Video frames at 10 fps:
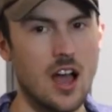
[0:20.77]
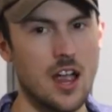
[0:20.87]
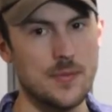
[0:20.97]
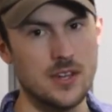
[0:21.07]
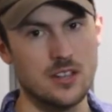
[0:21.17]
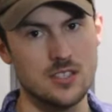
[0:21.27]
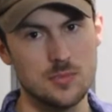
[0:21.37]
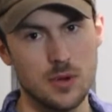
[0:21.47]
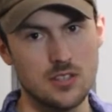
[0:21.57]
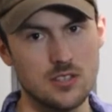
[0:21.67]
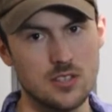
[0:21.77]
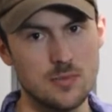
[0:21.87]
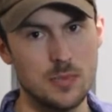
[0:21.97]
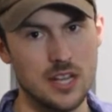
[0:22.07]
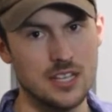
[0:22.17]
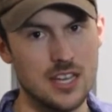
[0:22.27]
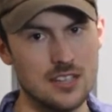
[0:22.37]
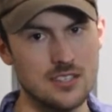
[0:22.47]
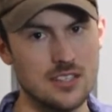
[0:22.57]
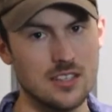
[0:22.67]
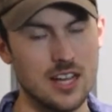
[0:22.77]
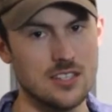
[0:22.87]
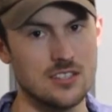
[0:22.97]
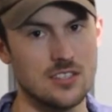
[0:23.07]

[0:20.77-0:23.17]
I am not sponsored by KC lights.